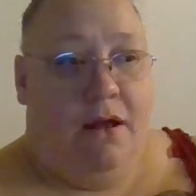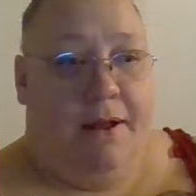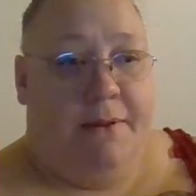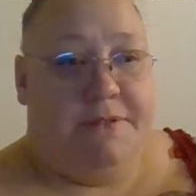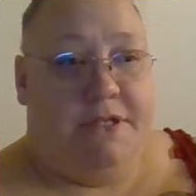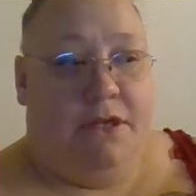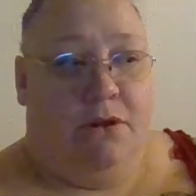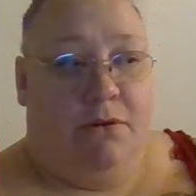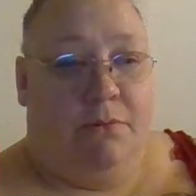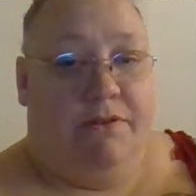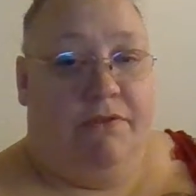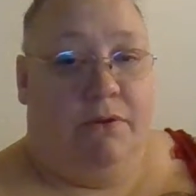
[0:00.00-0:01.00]
I was like, you know
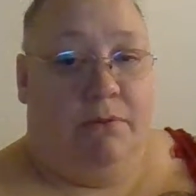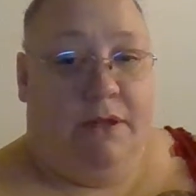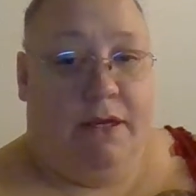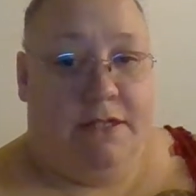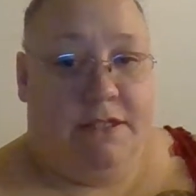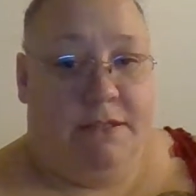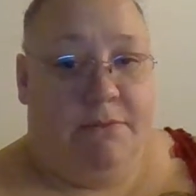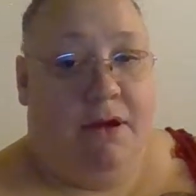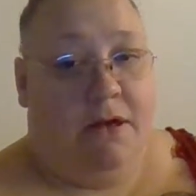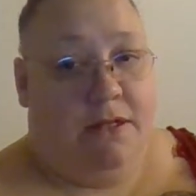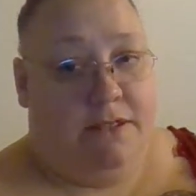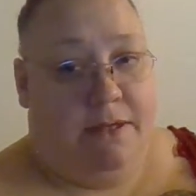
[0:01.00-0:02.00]
what would feel really awesome? A
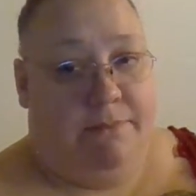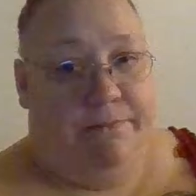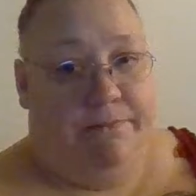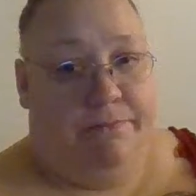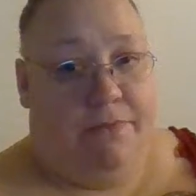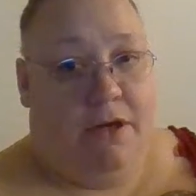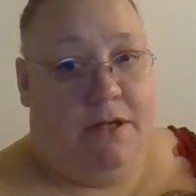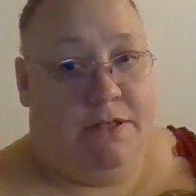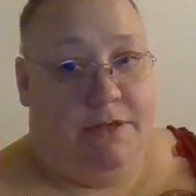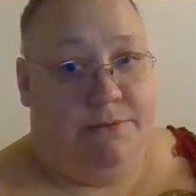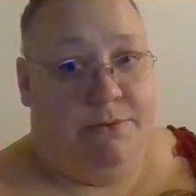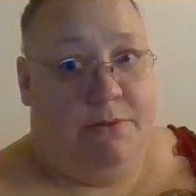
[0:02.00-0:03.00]
hot tub. Hot
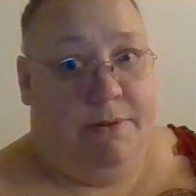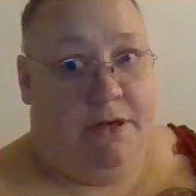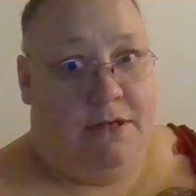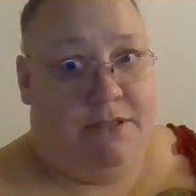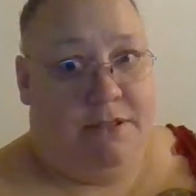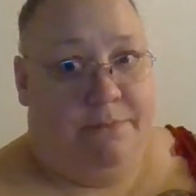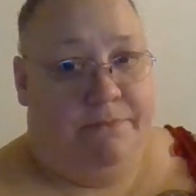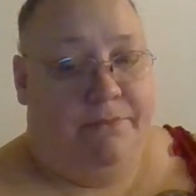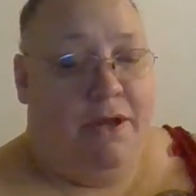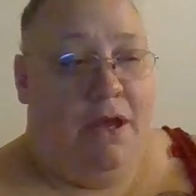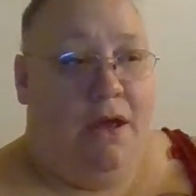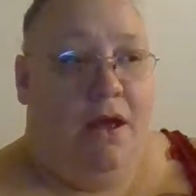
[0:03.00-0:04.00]
tubs would be awesome.
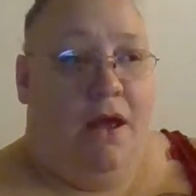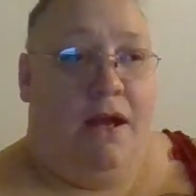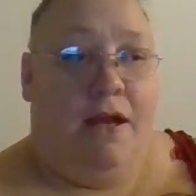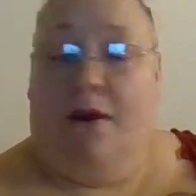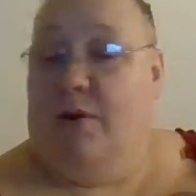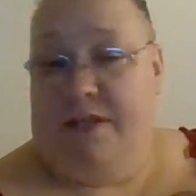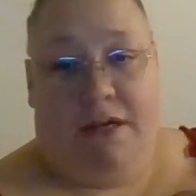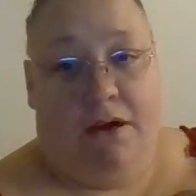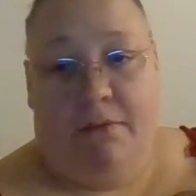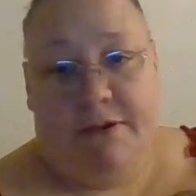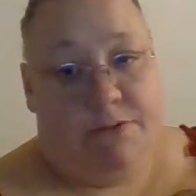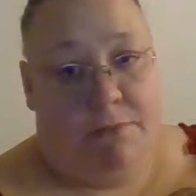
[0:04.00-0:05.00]
And I always
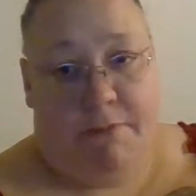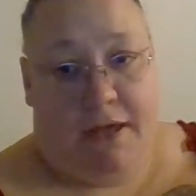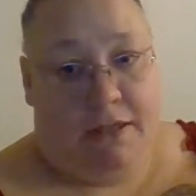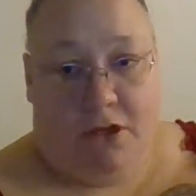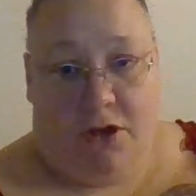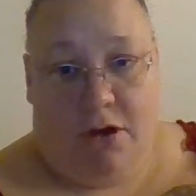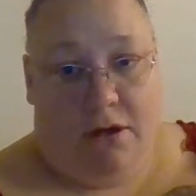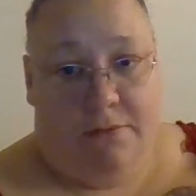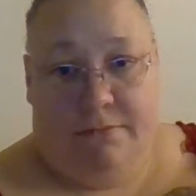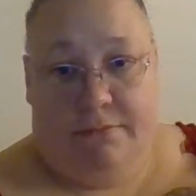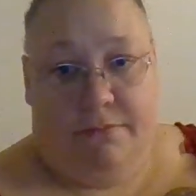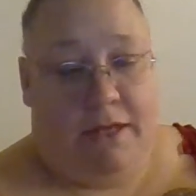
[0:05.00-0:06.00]
carry my swim bag in the car.
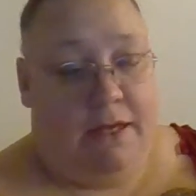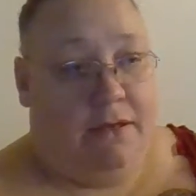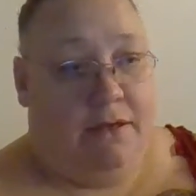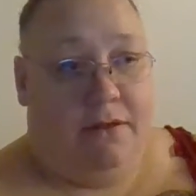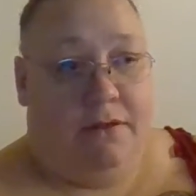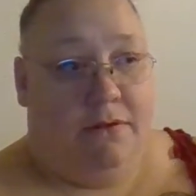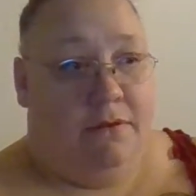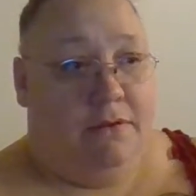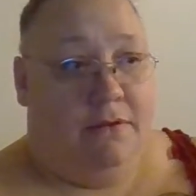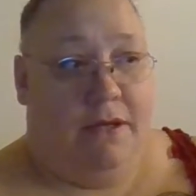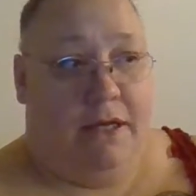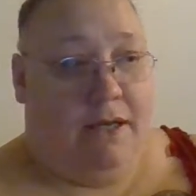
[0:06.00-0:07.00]
Like,
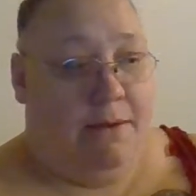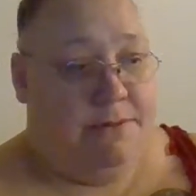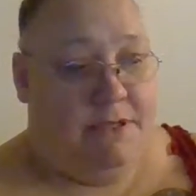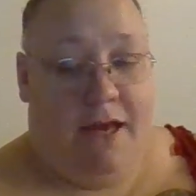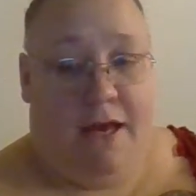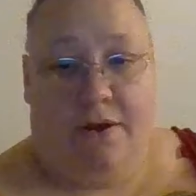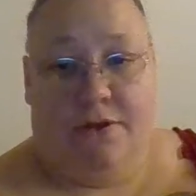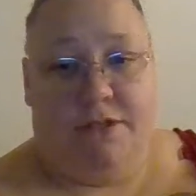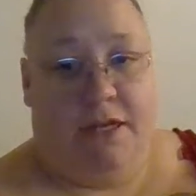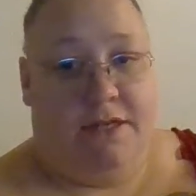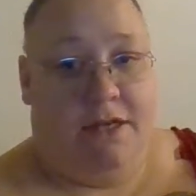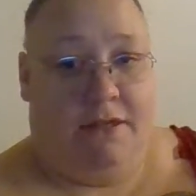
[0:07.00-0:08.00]
it comes in the house.
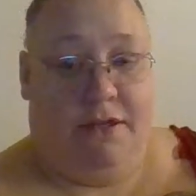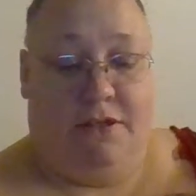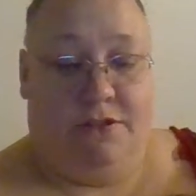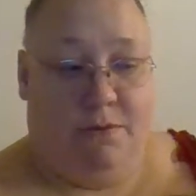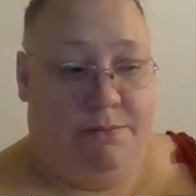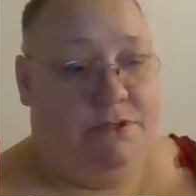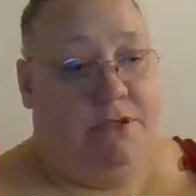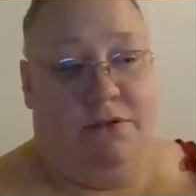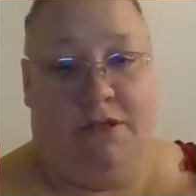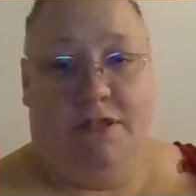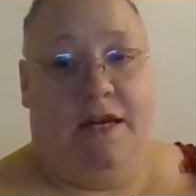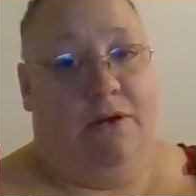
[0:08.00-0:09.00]
I take the swimsuit
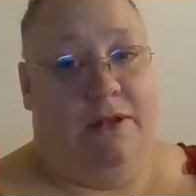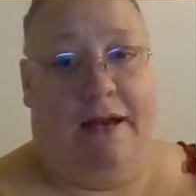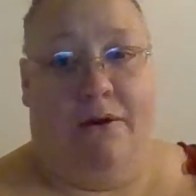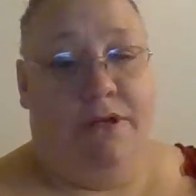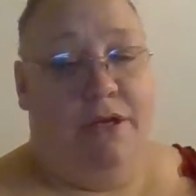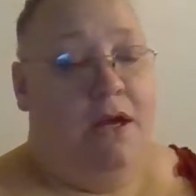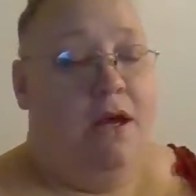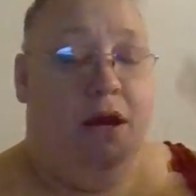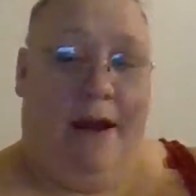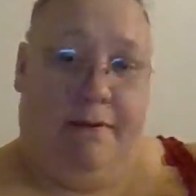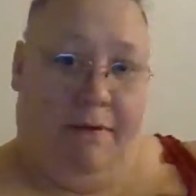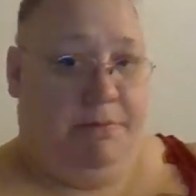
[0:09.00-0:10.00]
and the towel out.
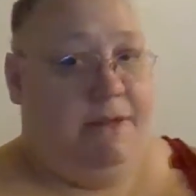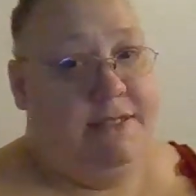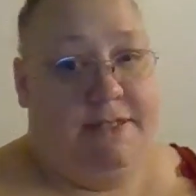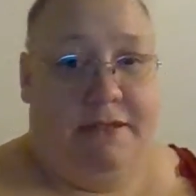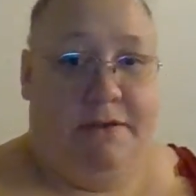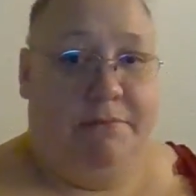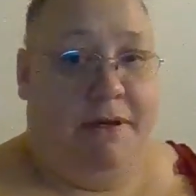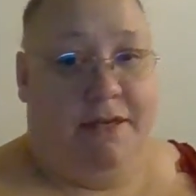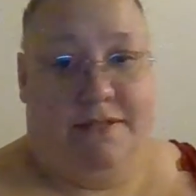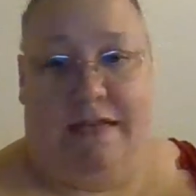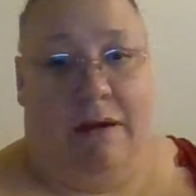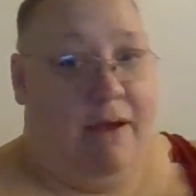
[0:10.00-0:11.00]
I replace it
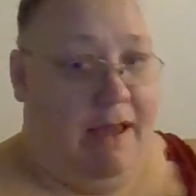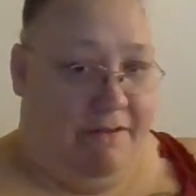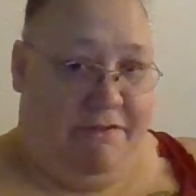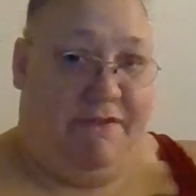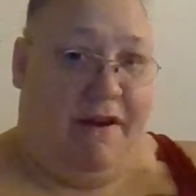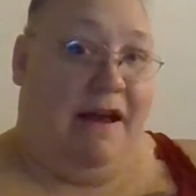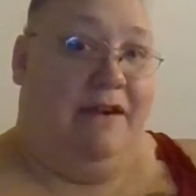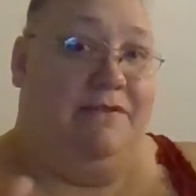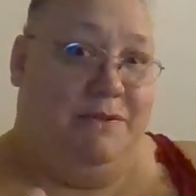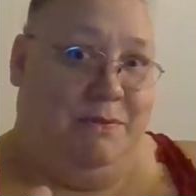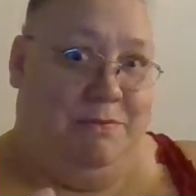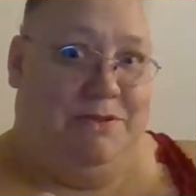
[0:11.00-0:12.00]
because now I have 5
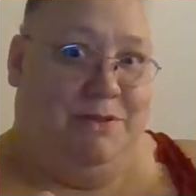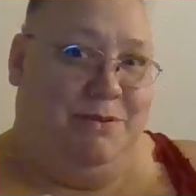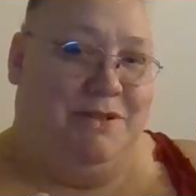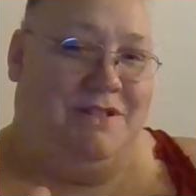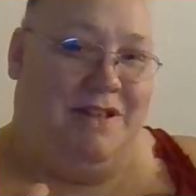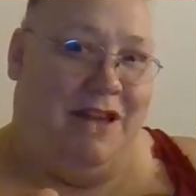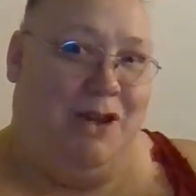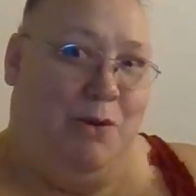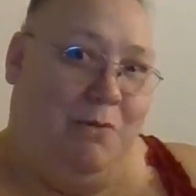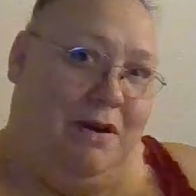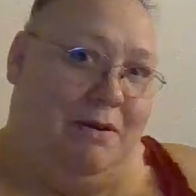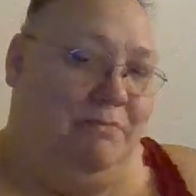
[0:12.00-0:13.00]
swimsuits. Thank you,
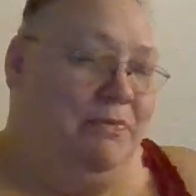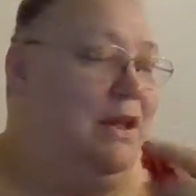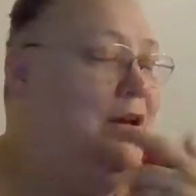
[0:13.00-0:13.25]
Mom.